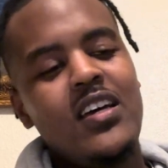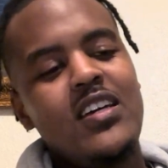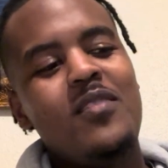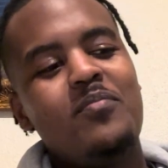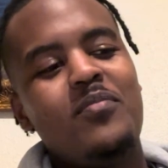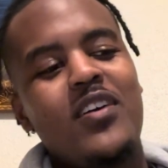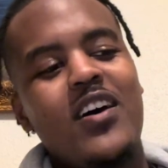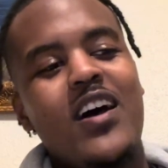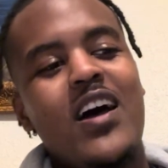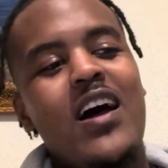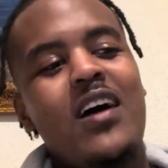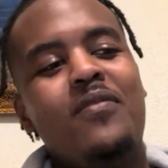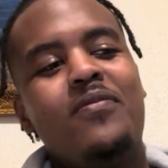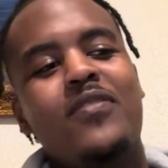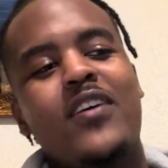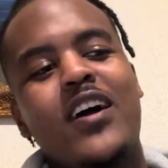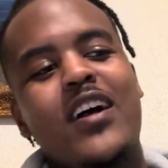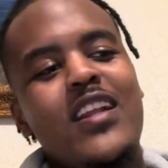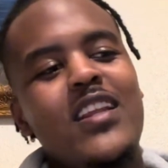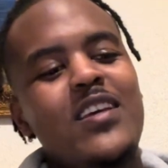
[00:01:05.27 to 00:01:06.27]
But I've
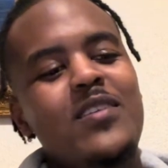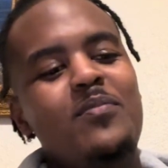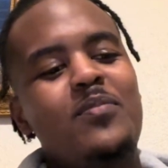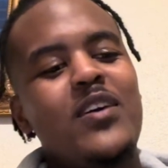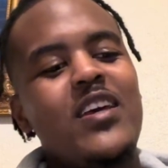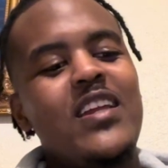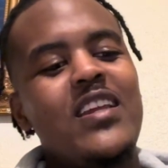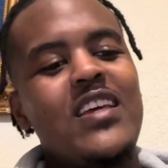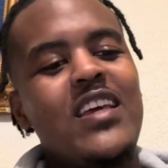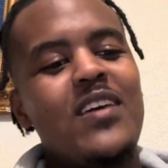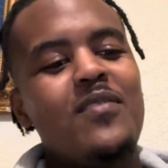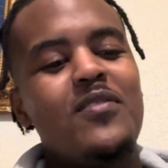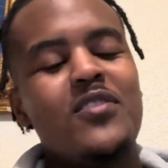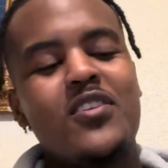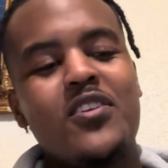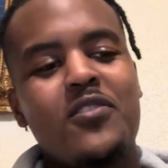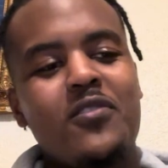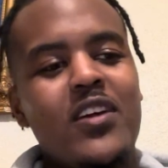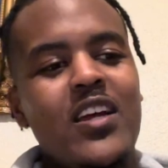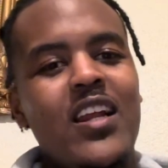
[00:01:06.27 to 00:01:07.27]
finally been given
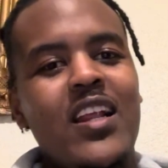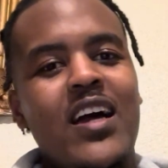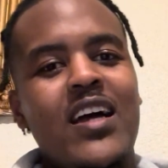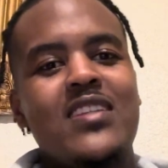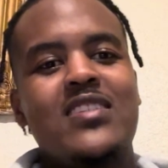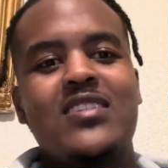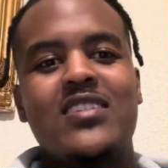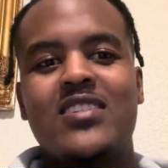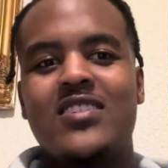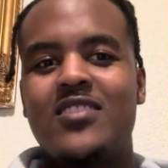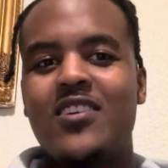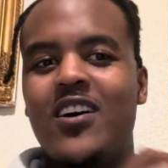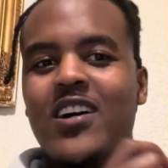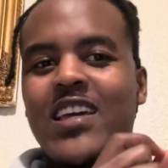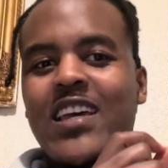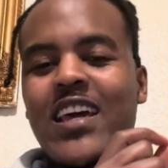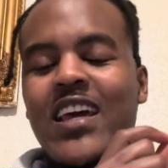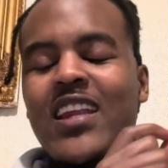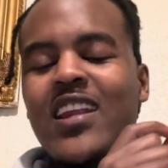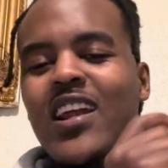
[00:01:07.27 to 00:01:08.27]
the green light to start
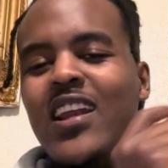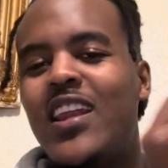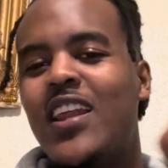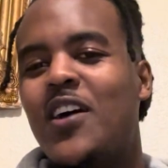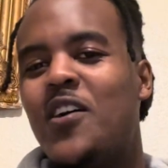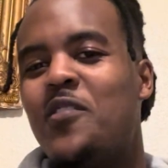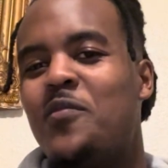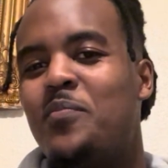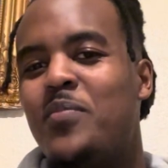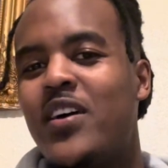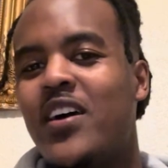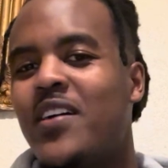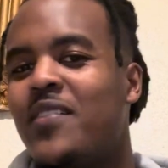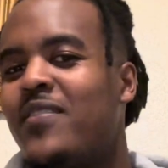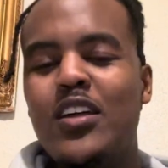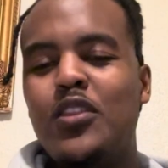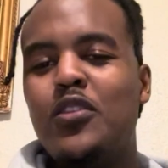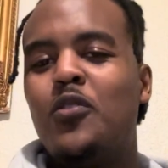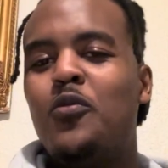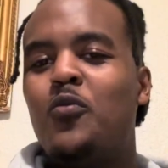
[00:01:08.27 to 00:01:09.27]
getting a little bit of
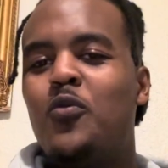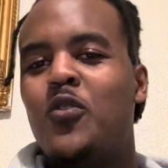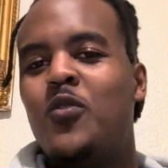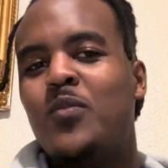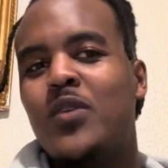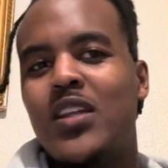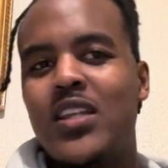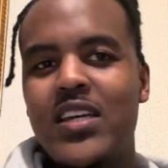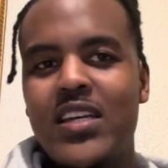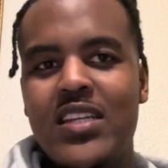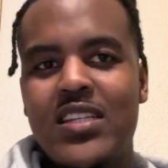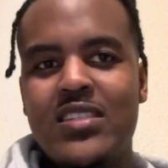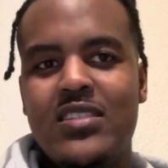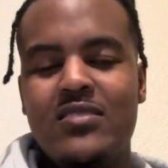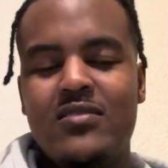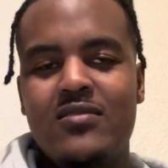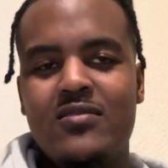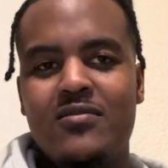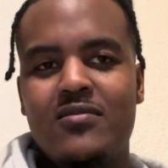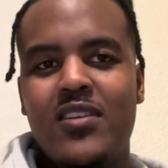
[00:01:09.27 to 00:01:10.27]
like the warmer
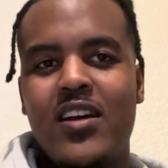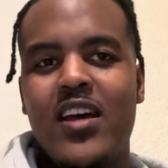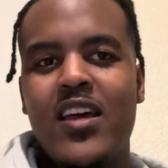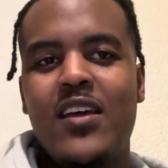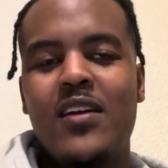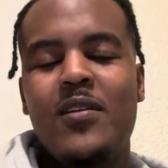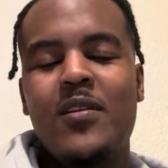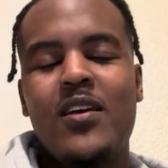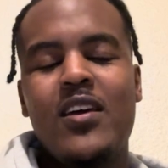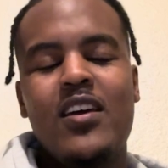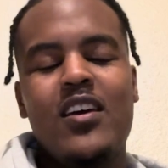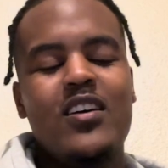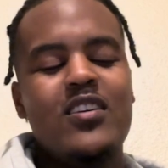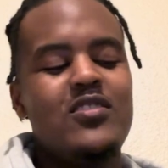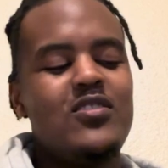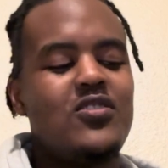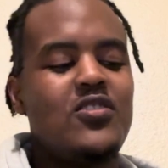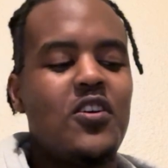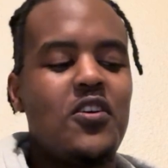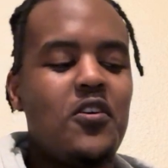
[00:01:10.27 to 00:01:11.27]
leads, right?
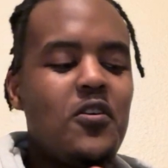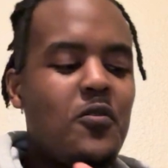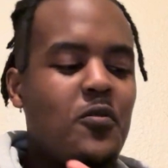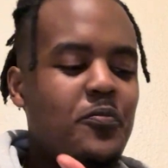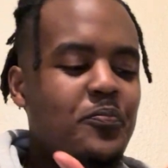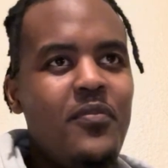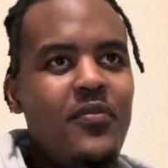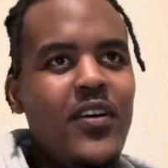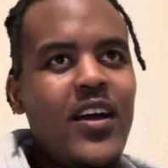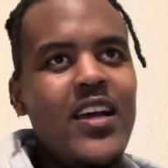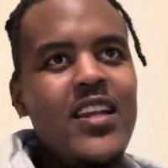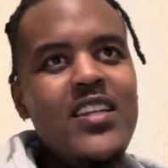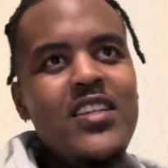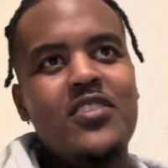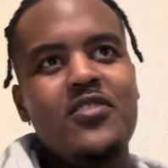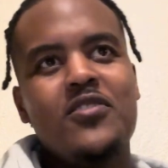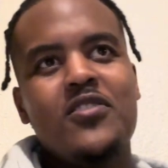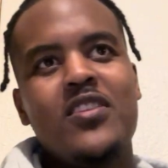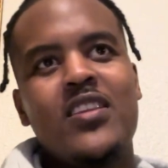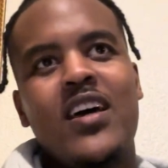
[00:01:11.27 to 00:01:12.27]
So finally
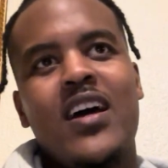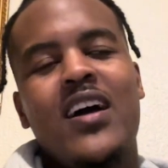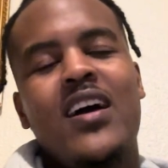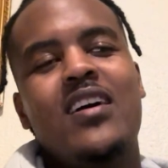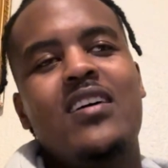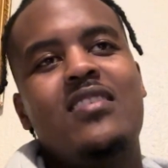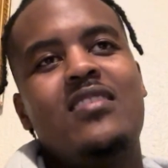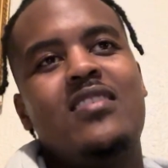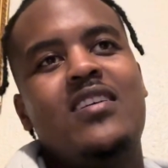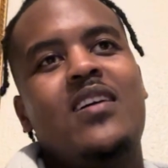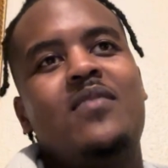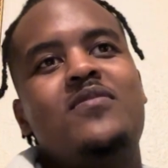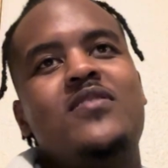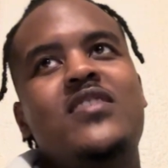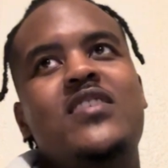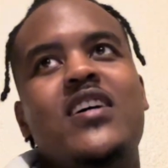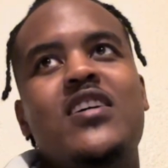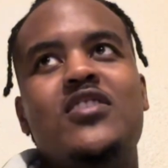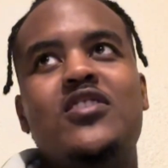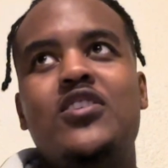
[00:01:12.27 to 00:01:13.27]
doing that. I've
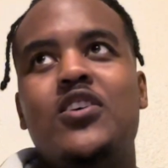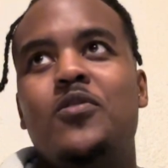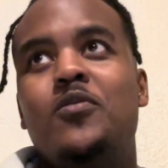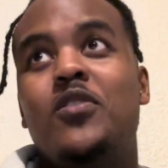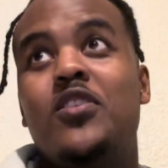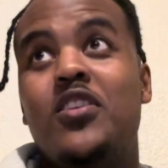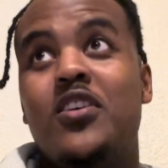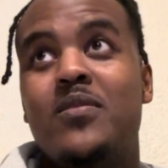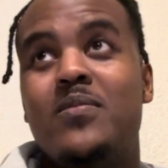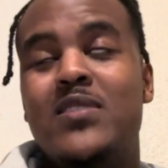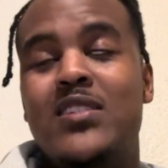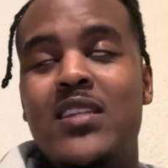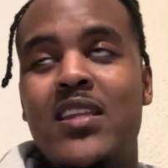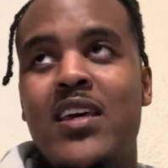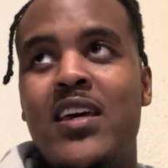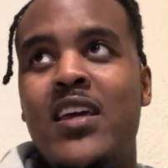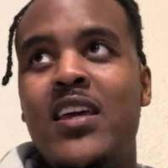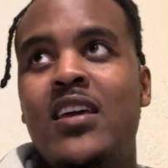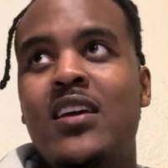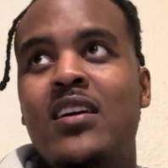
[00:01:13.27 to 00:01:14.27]
set 2 of them
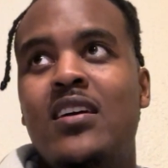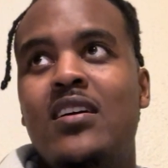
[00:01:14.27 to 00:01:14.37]
today.